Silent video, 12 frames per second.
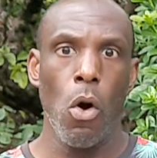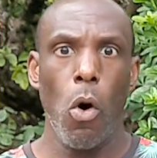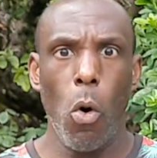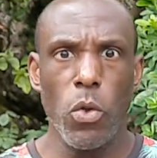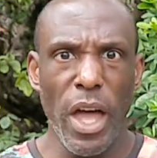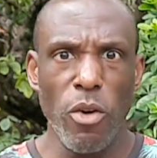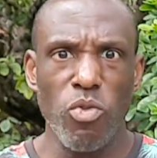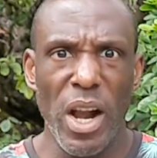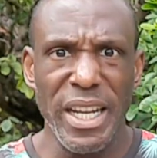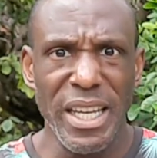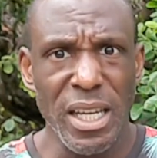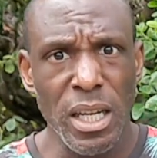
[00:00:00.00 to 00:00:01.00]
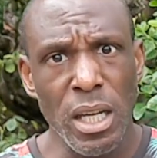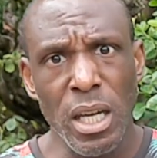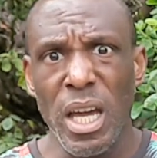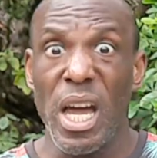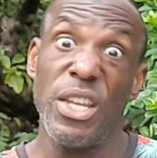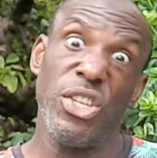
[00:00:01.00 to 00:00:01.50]
All that running
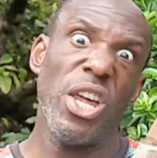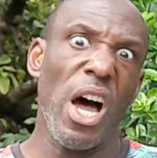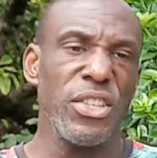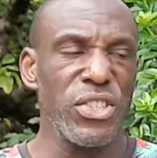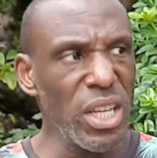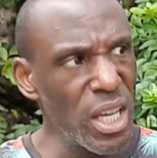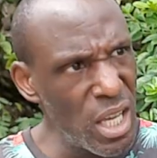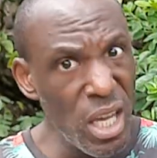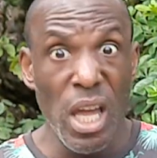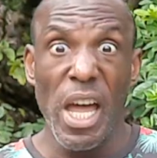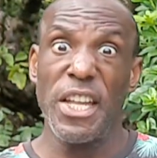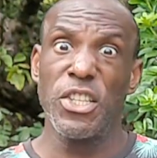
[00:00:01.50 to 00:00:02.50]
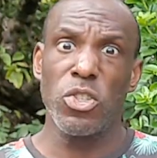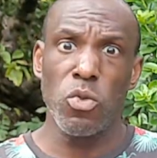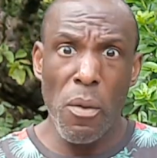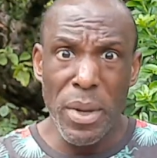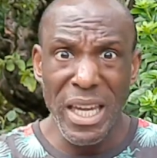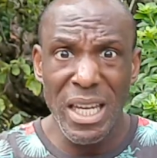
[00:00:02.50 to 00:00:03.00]
and dancing and
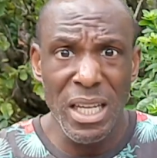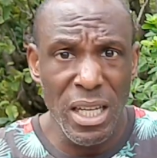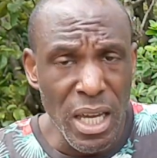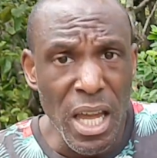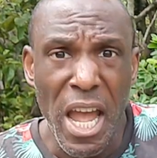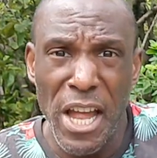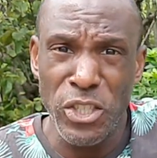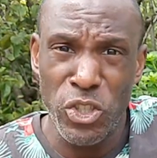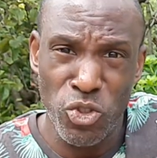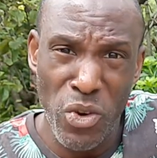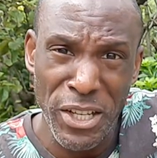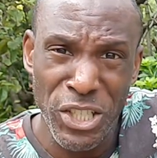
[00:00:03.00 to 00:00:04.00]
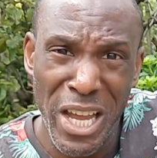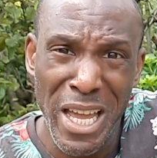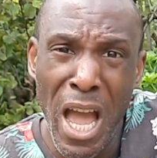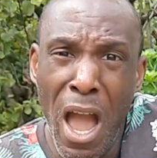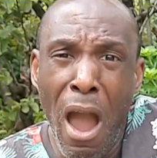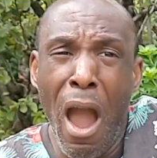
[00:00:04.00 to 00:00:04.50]
swimming and stretching
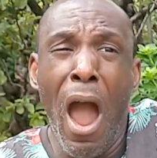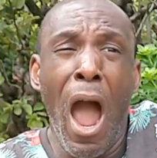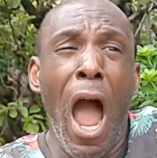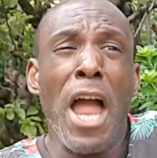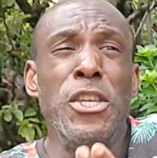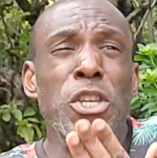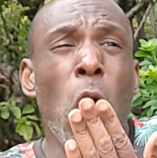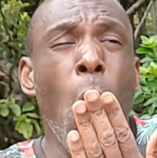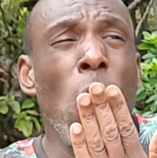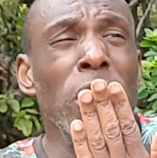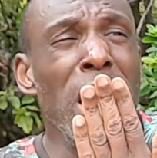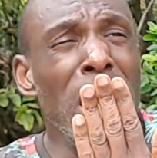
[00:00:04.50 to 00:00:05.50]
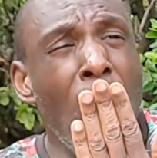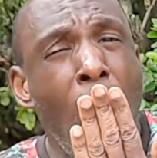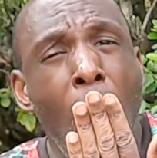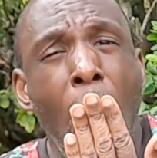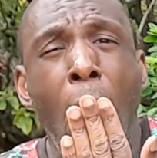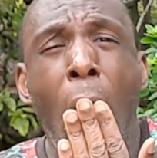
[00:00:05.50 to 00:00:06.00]
and yawning
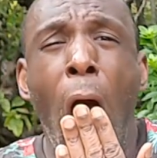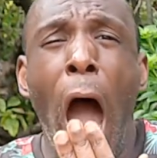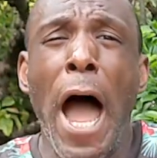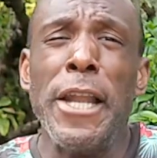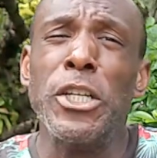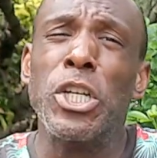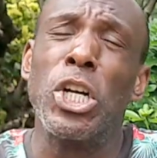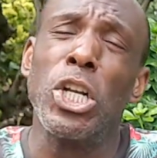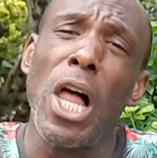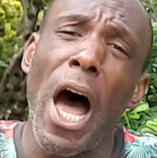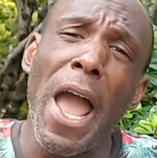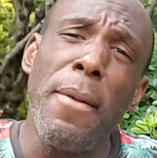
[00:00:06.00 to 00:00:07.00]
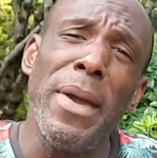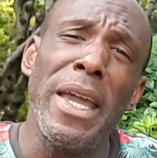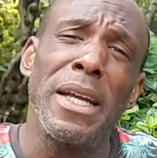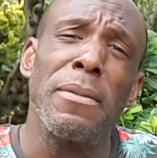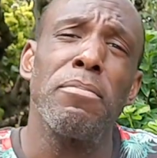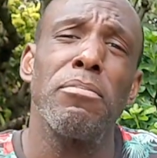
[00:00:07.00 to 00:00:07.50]
and climbing.
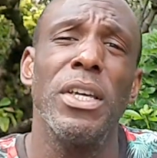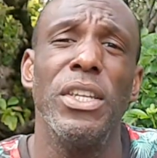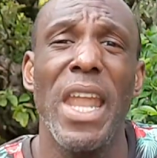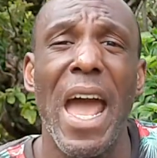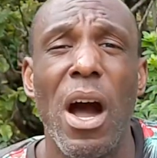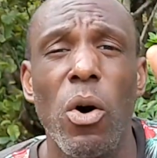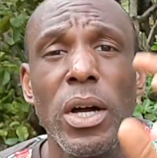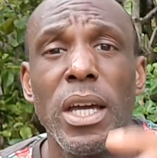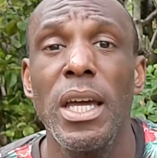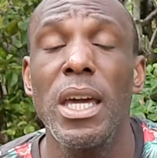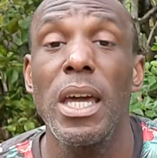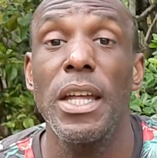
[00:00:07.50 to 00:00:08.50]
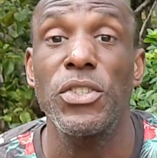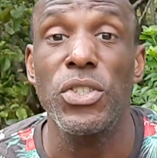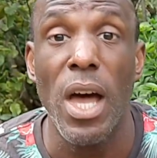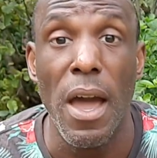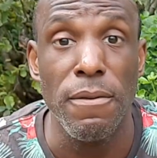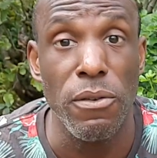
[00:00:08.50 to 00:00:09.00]
But now it's
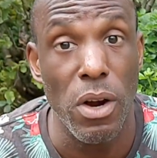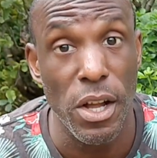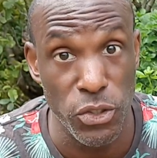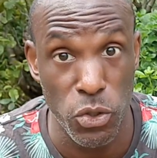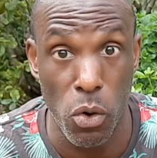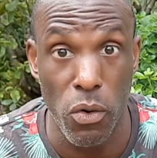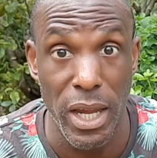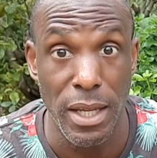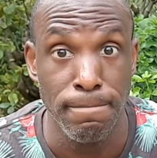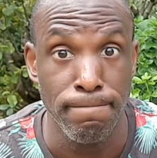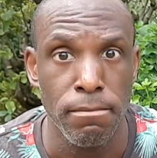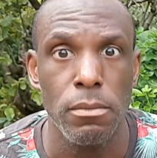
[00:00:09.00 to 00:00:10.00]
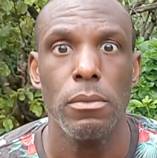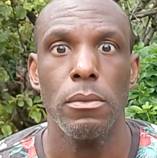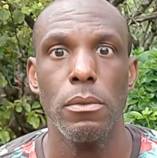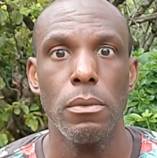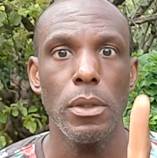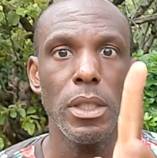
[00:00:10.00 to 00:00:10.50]
time for our story.
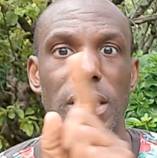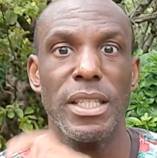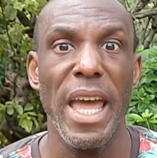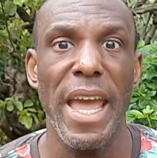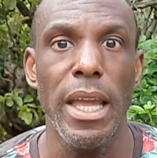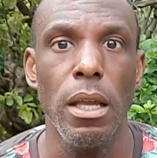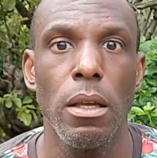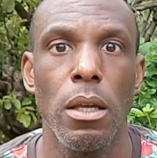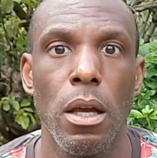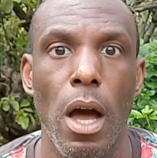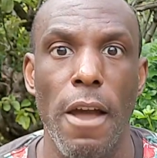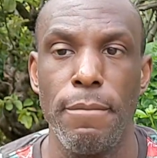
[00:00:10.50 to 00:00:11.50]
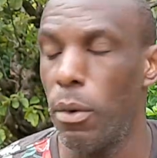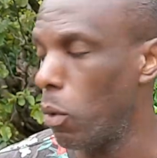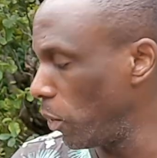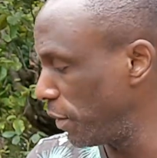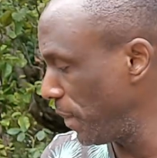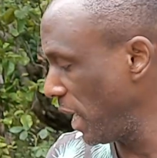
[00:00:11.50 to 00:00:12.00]
Today, I've brought
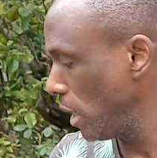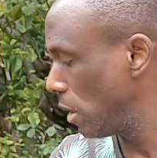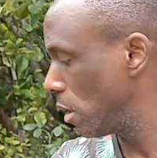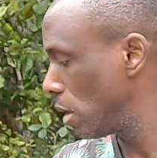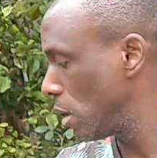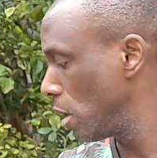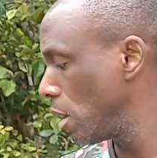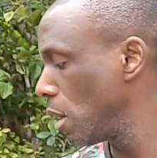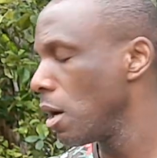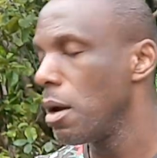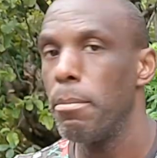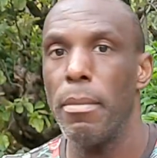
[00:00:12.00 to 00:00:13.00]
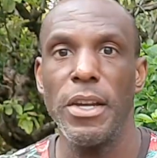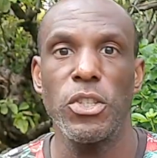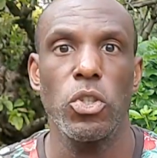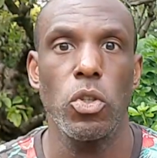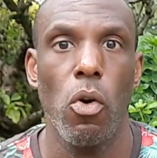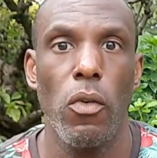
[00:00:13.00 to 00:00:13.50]
with me my
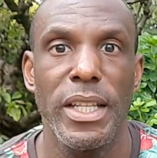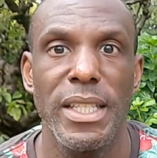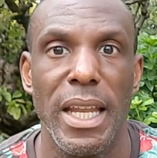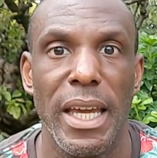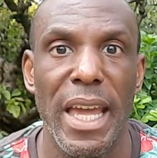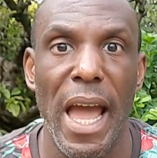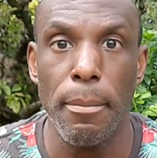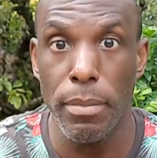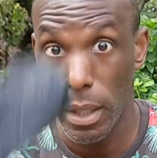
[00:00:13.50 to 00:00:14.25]
storyteller cap.